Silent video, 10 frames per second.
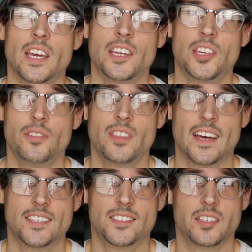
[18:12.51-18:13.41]
thank you.
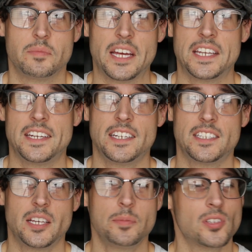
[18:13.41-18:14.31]
That's some
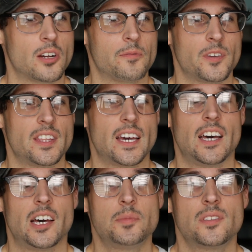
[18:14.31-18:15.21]
editing tips. Hopefully
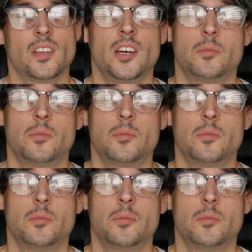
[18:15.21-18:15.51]
that helps.